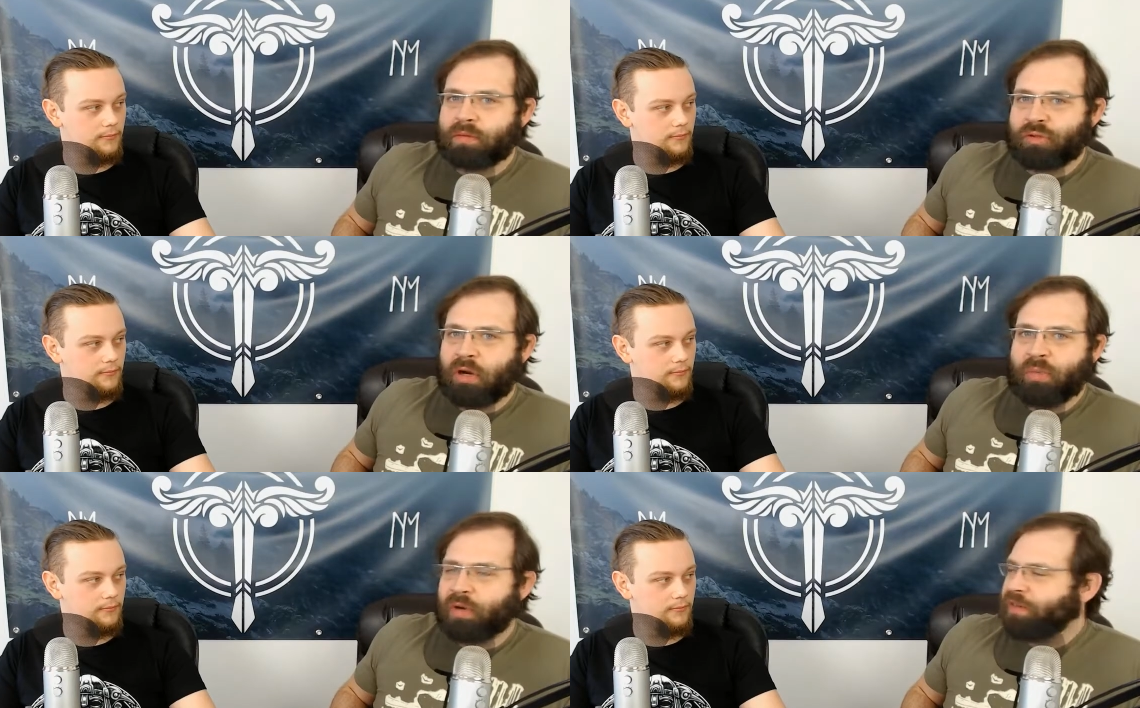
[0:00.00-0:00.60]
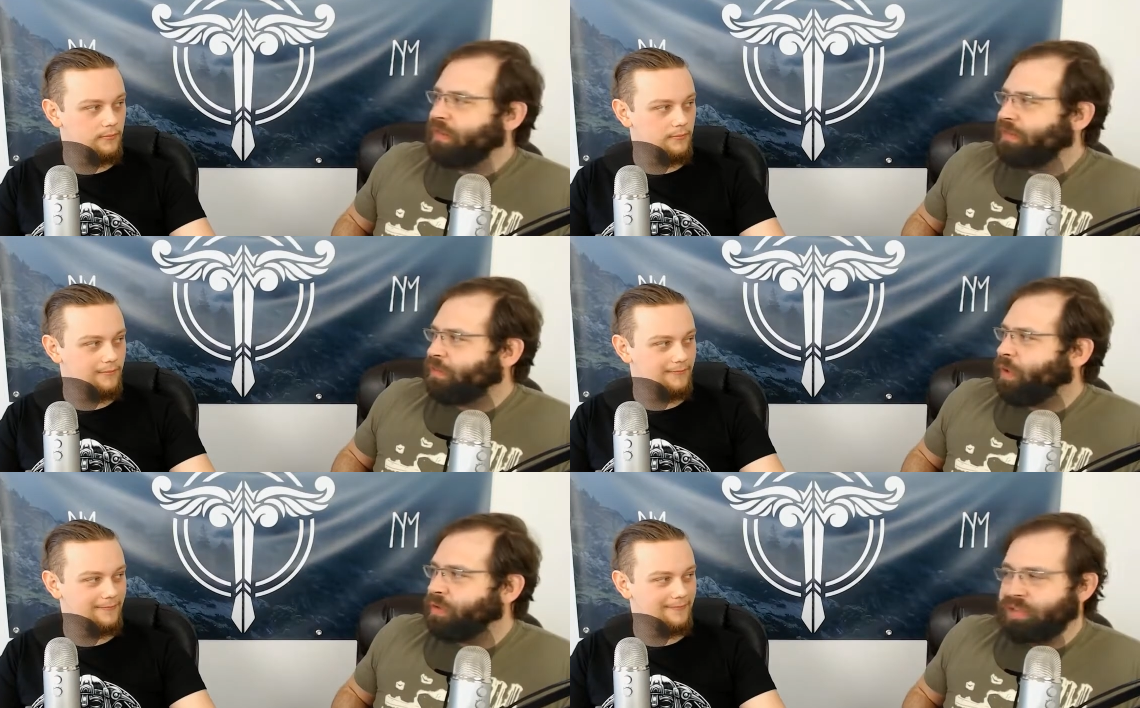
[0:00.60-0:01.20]
Speaker 1: drunk person. Is the
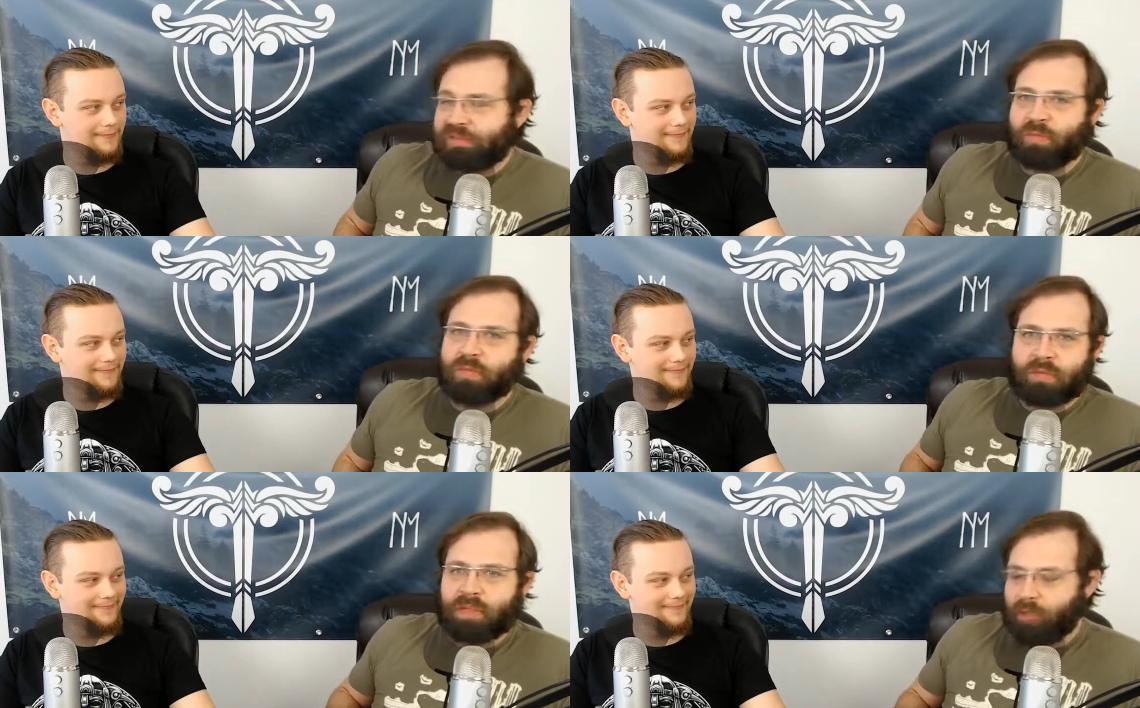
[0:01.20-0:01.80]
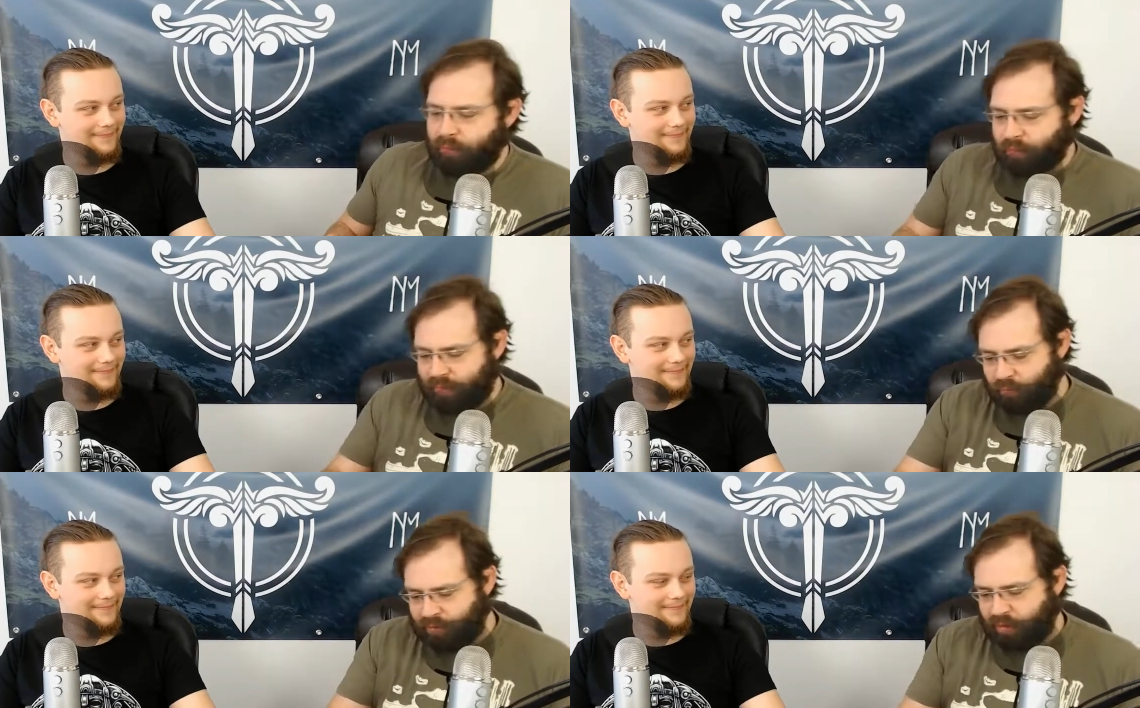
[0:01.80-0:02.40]
one who just, you know, we
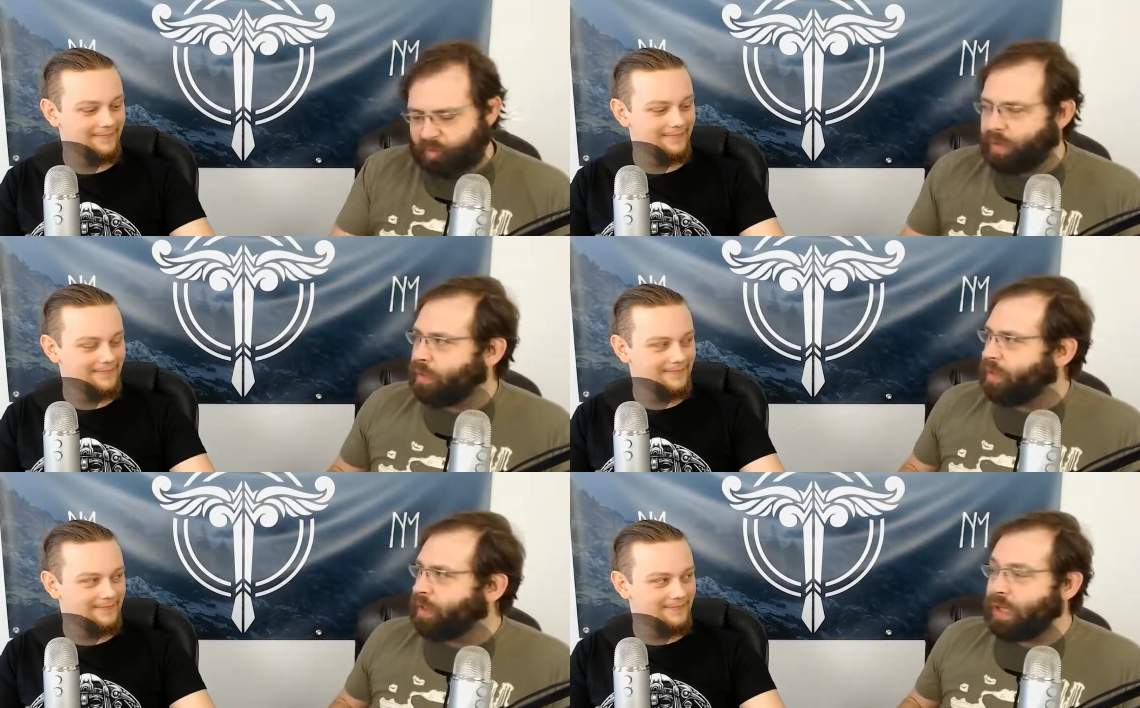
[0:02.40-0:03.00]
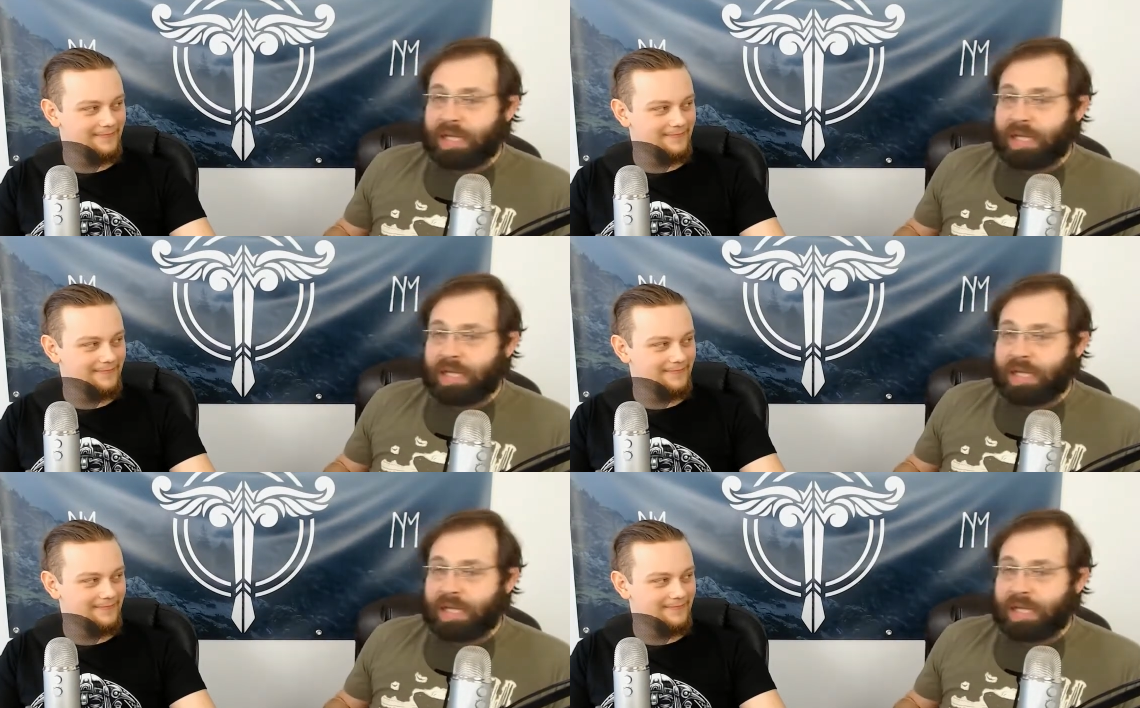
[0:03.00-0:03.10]
talked about it earlier.